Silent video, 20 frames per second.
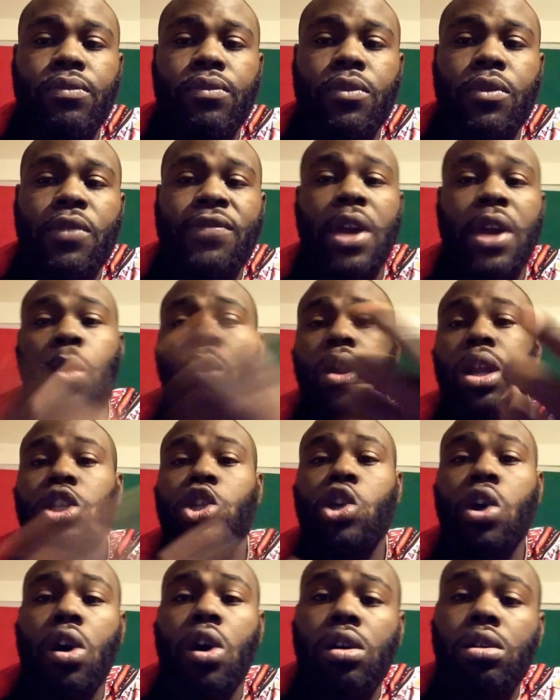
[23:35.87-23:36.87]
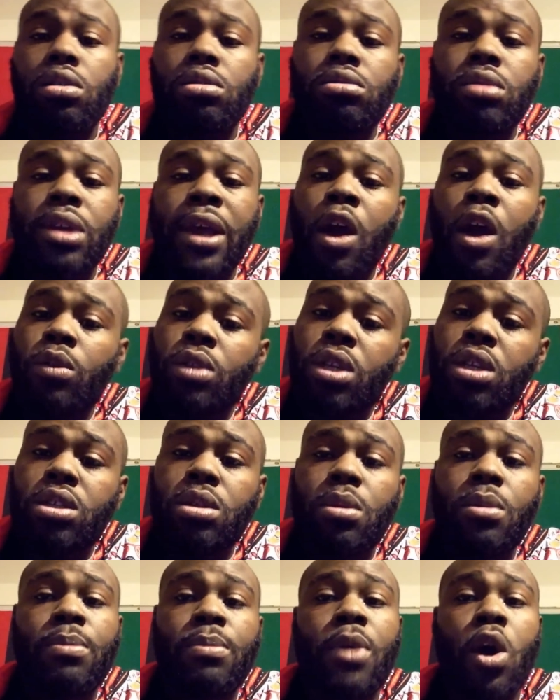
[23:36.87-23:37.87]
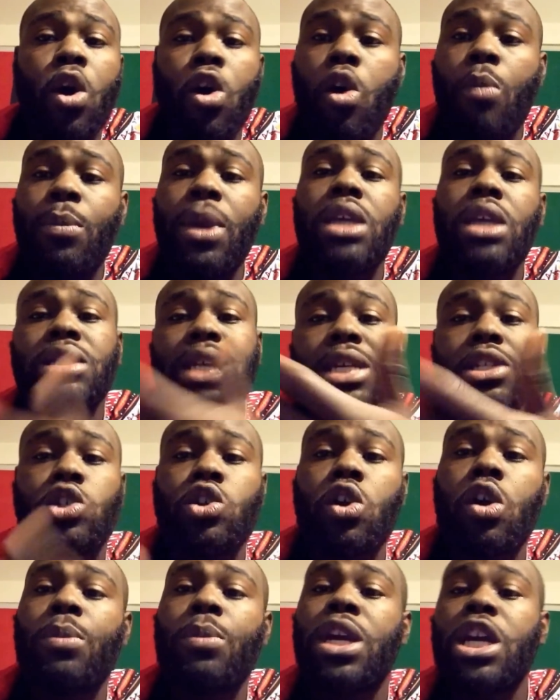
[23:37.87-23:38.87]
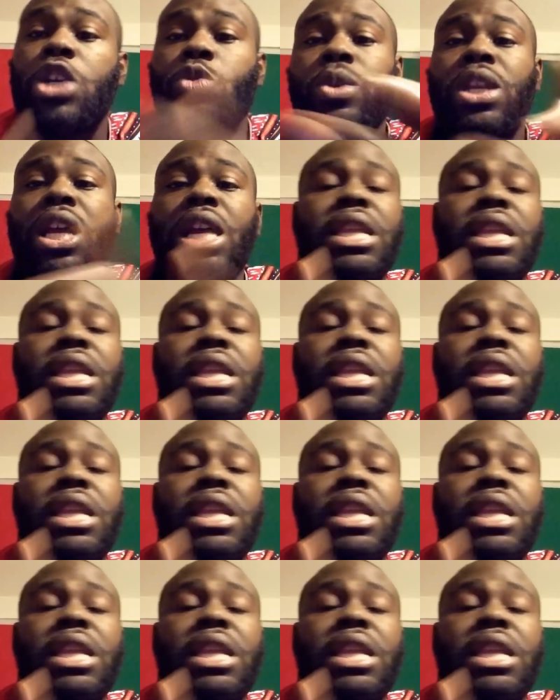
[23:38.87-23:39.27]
If y'all want to talk, elders, by all means, let's talk because we need